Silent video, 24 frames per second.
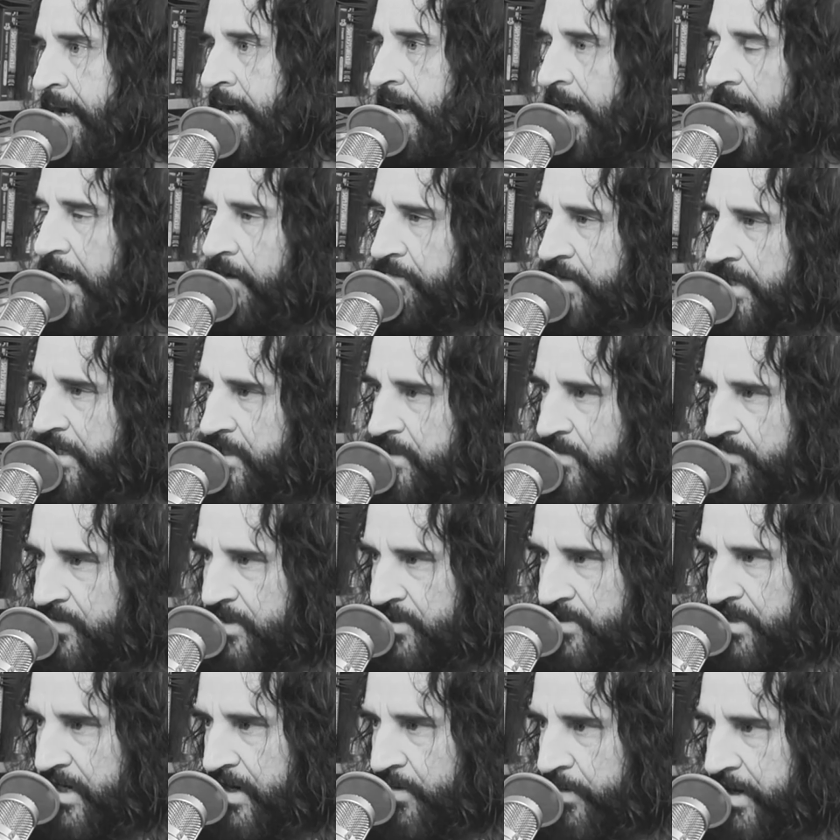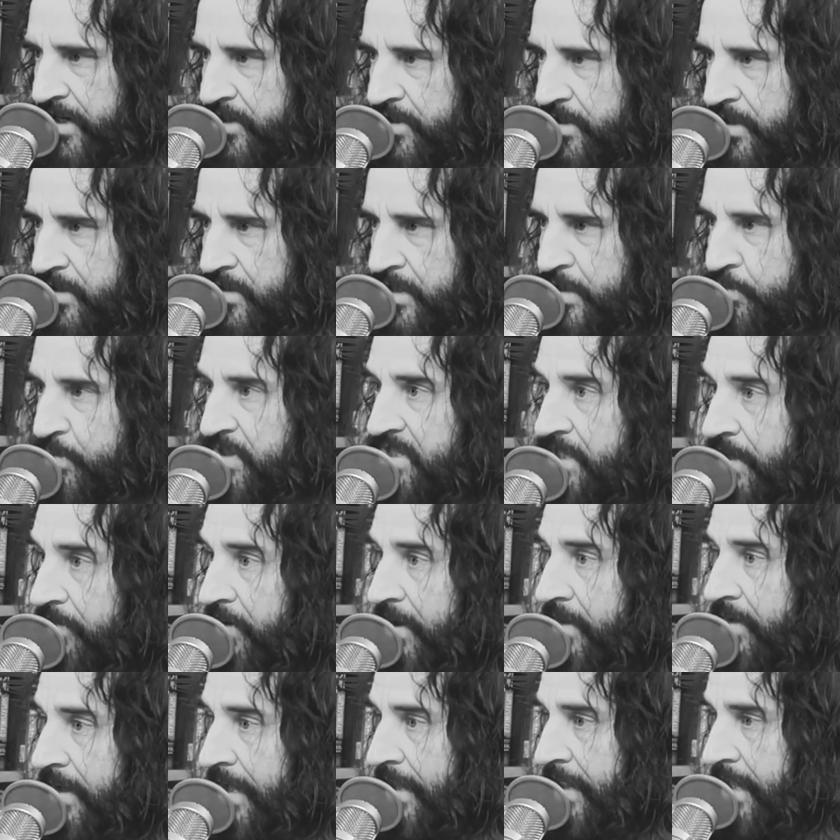of each of these generations,
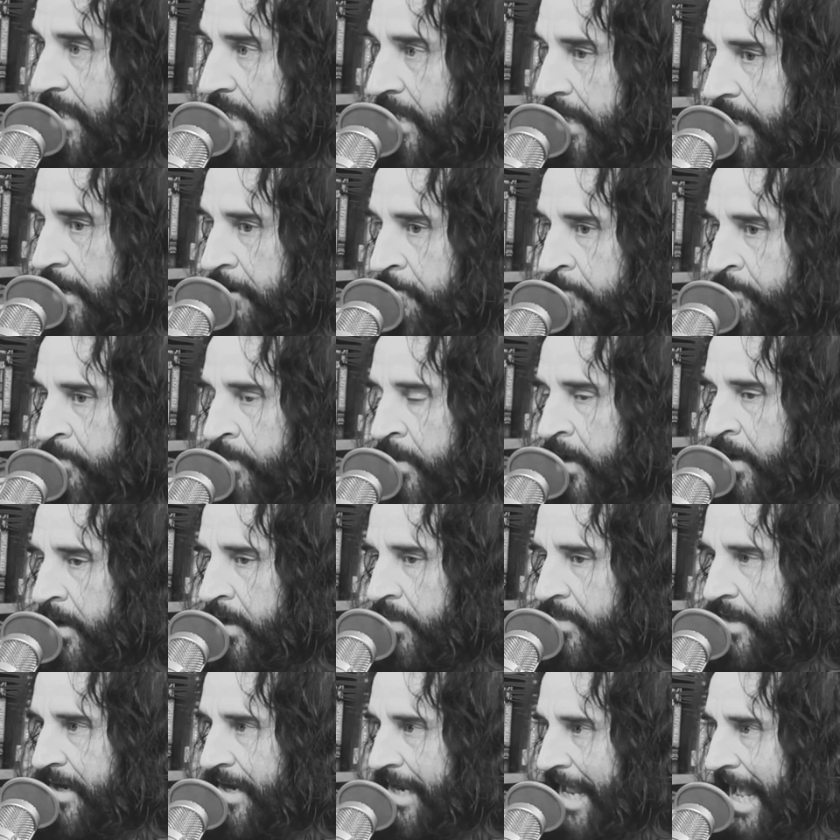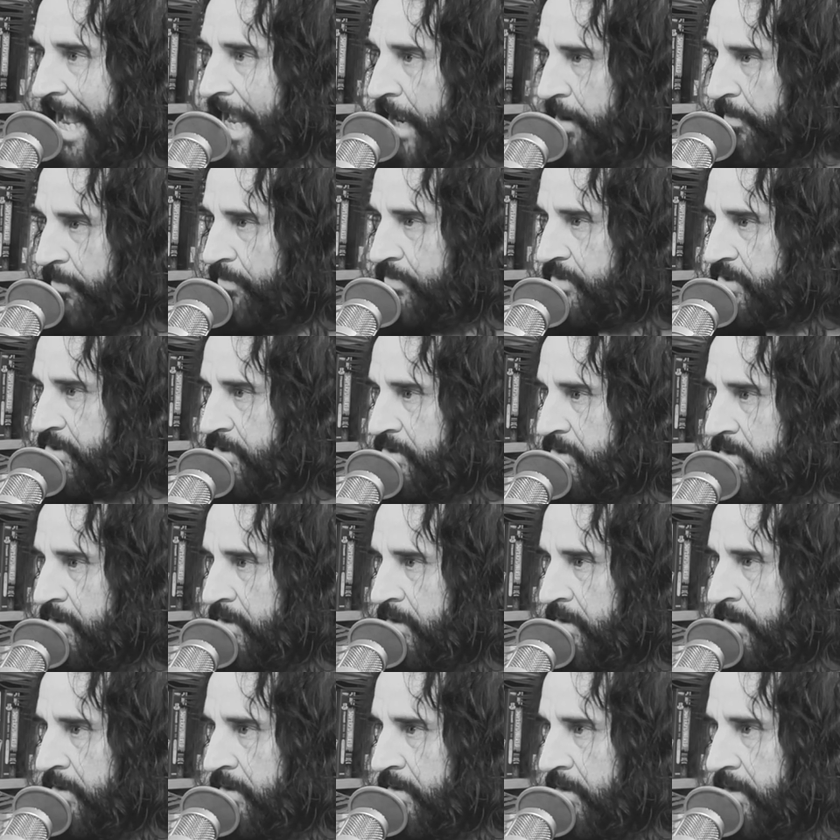specifically the the names,
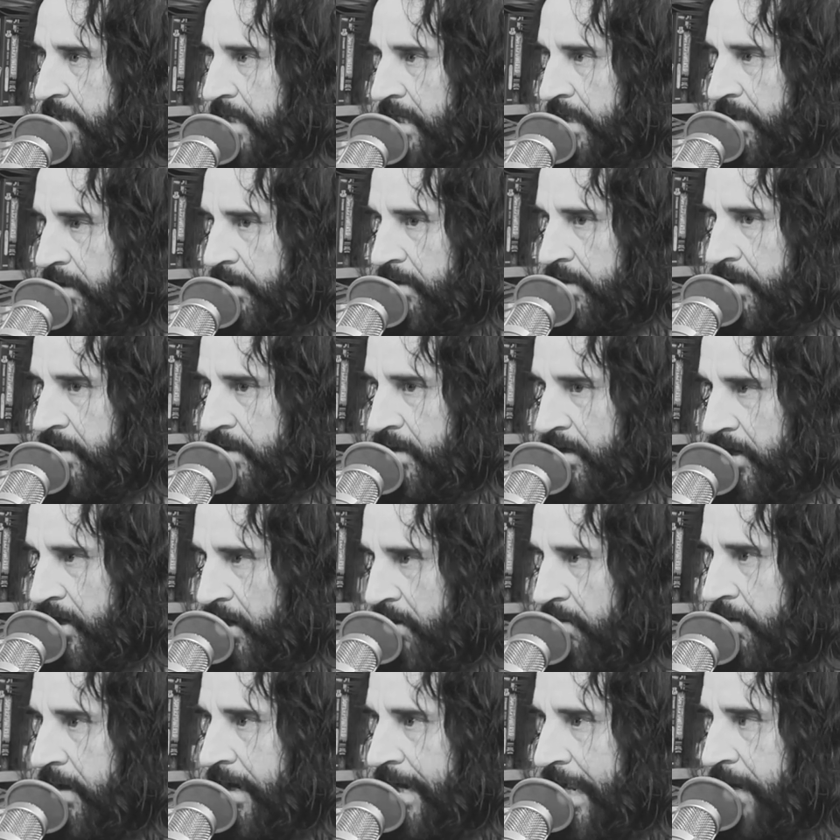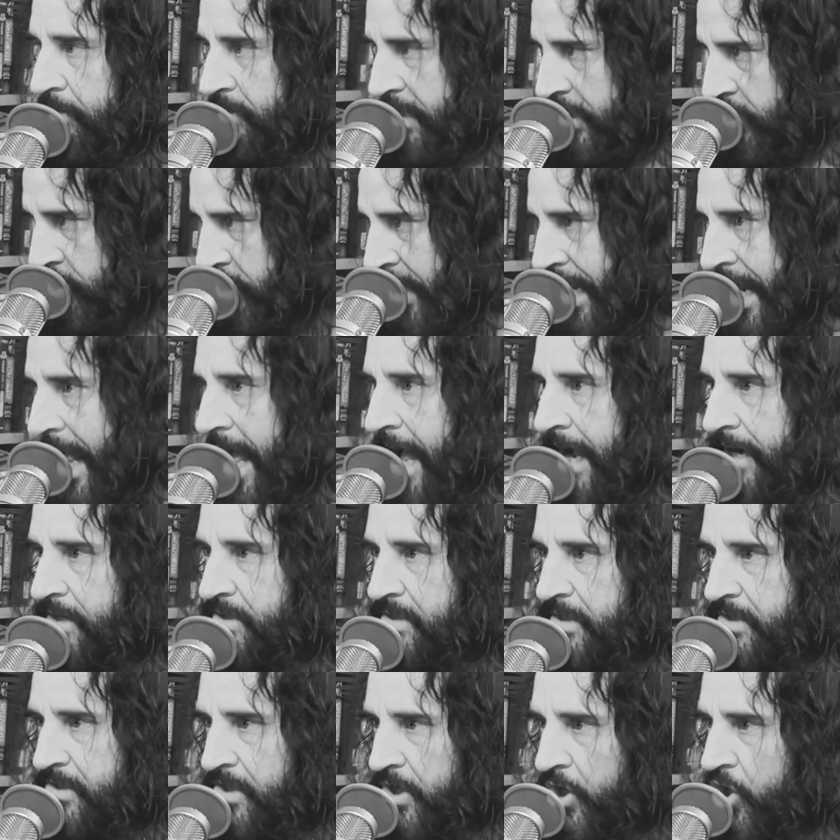the, the current names. Like Gen X
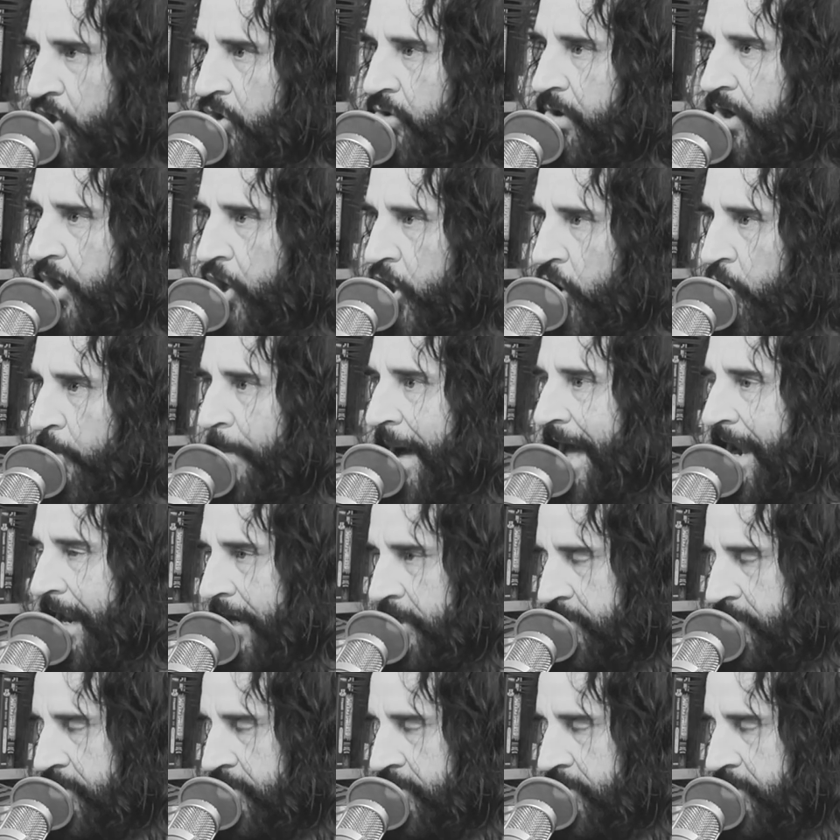is the current nomadic